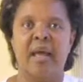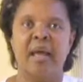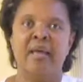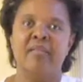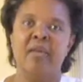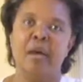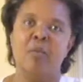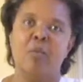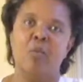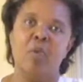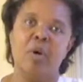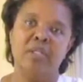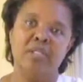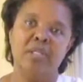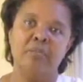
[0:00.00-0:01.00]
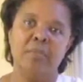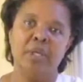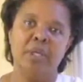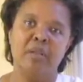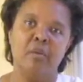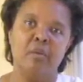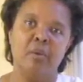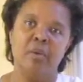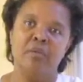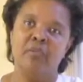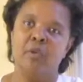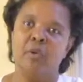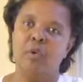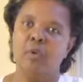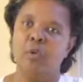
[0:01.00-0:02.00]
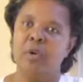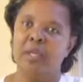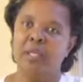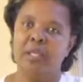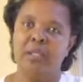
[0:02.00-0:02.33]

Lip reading: and that wants to be in the will of the Lord,